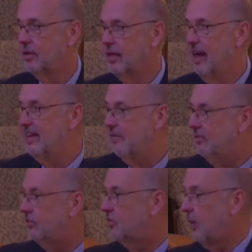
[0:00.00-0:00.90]
And now, with
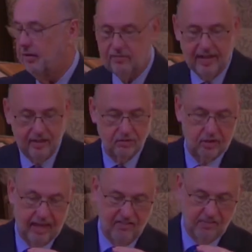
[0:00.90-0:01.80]
just 12 days
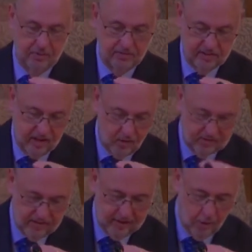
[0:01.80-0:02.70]
left to go until
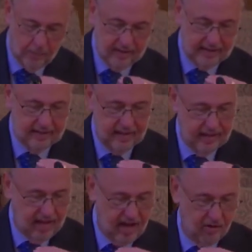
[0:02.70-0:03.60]
the opening
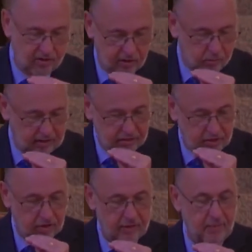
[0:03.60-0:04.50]
on the
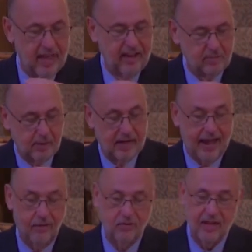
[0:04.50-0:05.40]
23rd, it's been
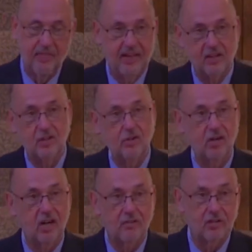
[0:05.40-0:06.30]
announced that due to
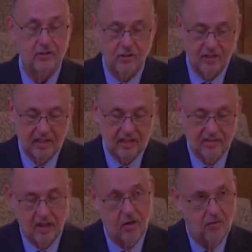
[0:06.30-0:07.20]
a resurgence in the
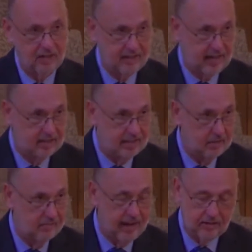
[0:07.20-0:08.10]
COVID 19
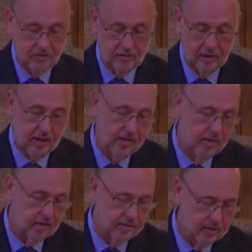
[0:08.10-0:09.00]
vaccine uh,
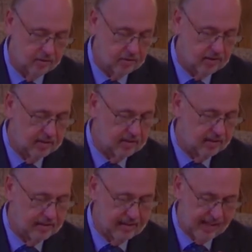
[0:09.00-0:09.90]
uh, uh, uh,
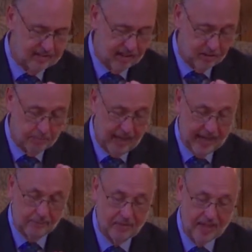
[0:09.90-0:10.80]
in, in, in
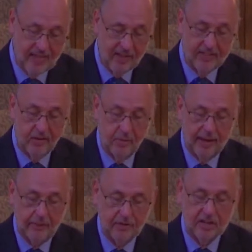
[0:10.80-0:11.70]
Japan, that there will be absolutely